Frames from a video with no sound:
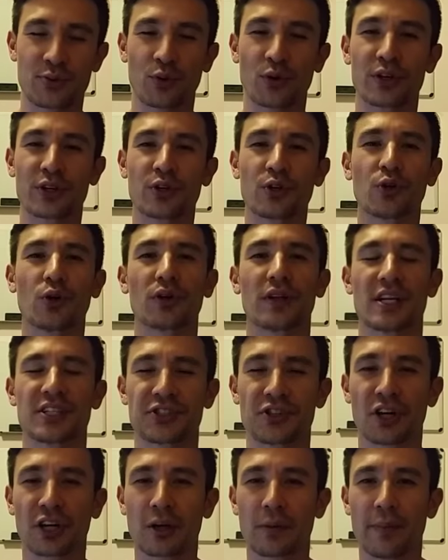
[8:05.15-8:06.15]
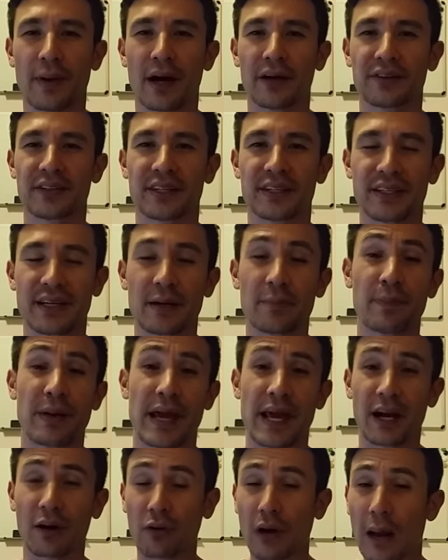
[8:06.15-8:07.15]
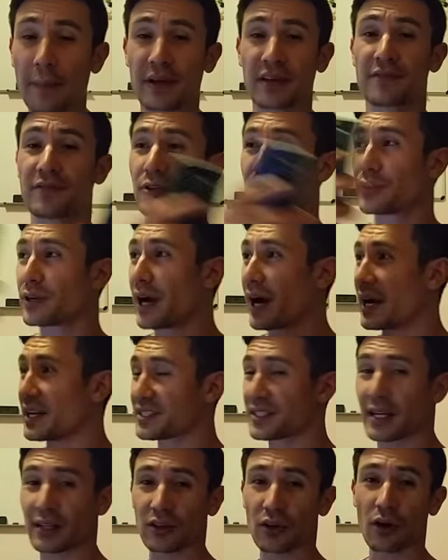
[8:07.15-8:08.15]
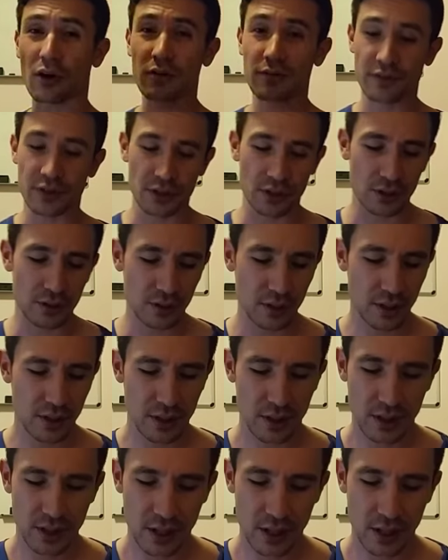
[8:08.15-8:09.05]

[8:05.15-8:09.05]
is really cool. Let's talk about the panoramic view, guys, that long view.